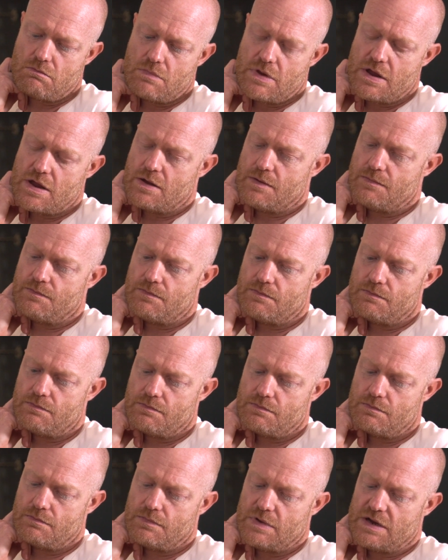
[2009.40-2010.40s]

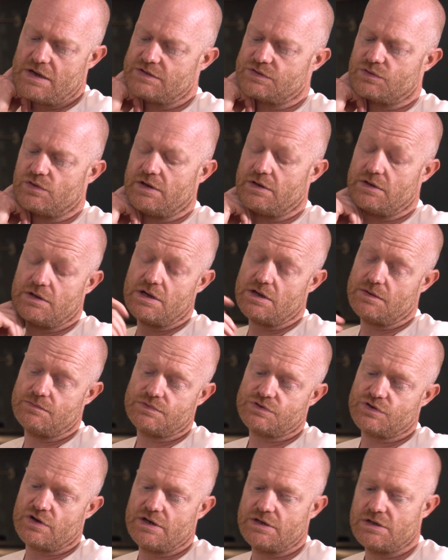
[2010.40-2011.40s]
it's really
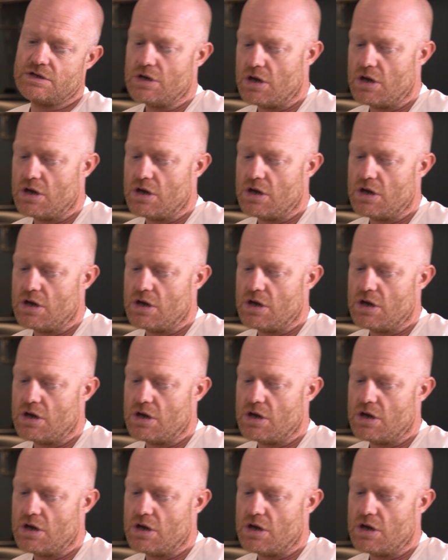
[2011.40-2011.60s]
strange. So